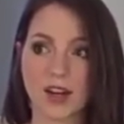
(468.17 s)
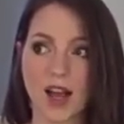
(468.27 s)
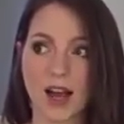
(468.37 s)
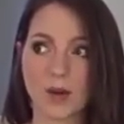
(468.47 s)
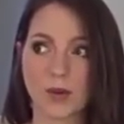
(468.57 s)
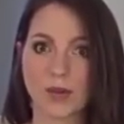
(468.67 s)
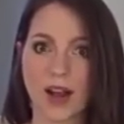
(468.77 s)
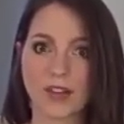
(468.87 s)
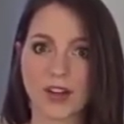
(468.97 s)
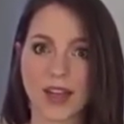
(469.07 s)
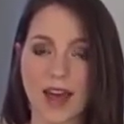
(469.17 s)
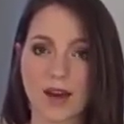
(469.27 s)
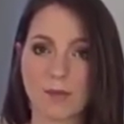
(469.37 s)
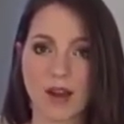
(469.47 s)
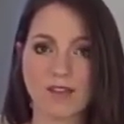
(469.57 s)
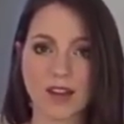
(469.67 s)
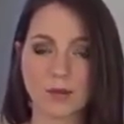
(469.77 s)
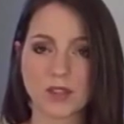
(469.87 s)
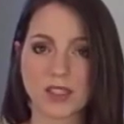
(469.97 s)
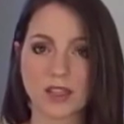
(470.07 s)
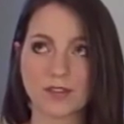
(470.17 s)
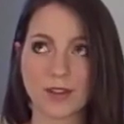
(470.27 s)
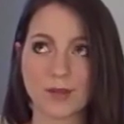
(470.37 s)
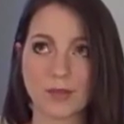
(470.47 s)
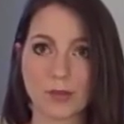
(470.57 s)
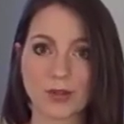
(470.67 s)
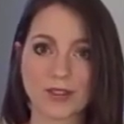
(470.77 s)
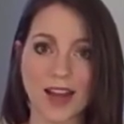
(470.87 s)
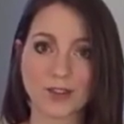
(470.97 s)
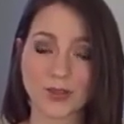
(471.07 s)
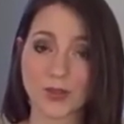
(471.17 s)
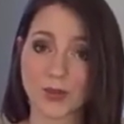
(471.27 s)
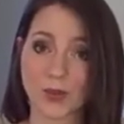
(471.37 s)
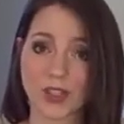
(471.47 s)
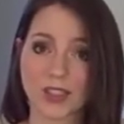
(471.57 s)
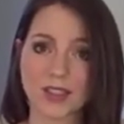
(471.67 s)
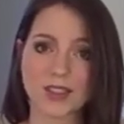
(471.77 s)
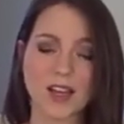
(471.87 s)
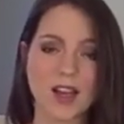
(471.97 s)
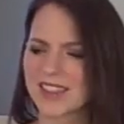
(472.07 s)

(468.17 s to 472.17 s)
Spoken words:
and I would rather get my vitamin D from the most natural source.